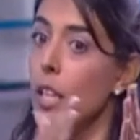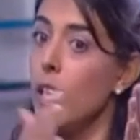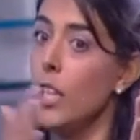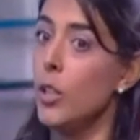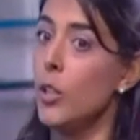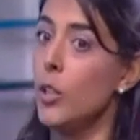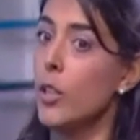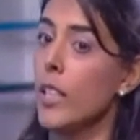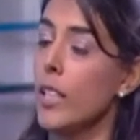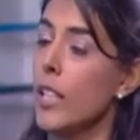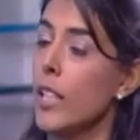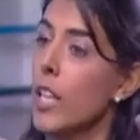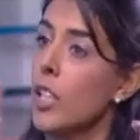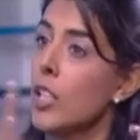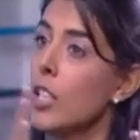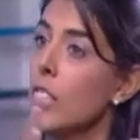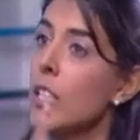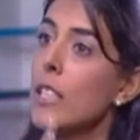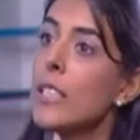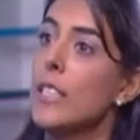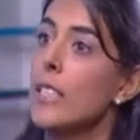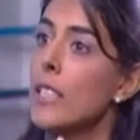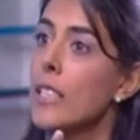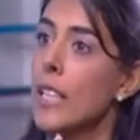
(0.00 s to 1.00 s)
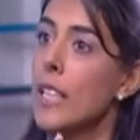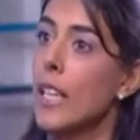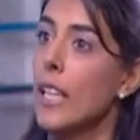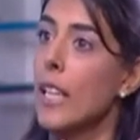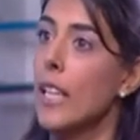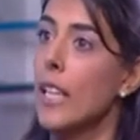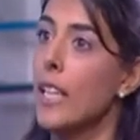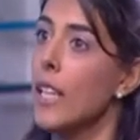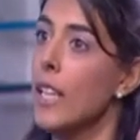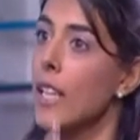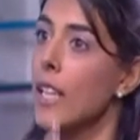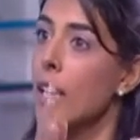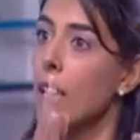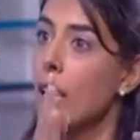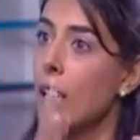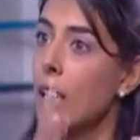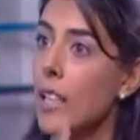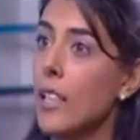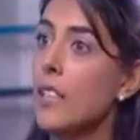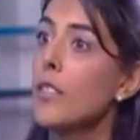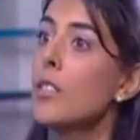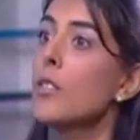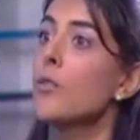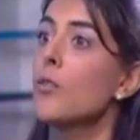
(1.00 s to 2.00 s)
you can actually see a
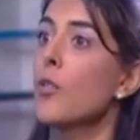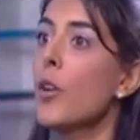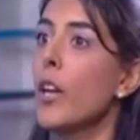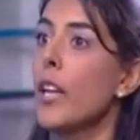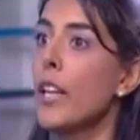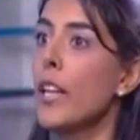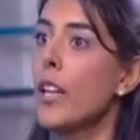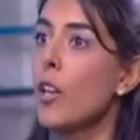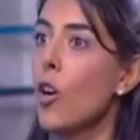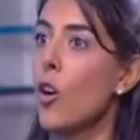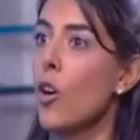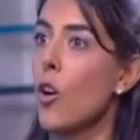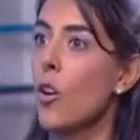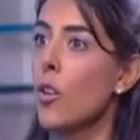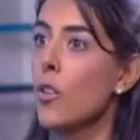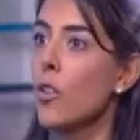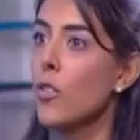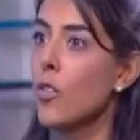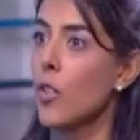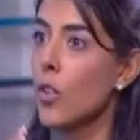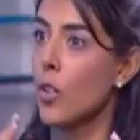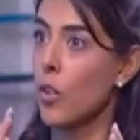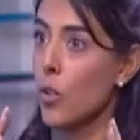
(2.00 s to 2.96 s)
list of credit cards,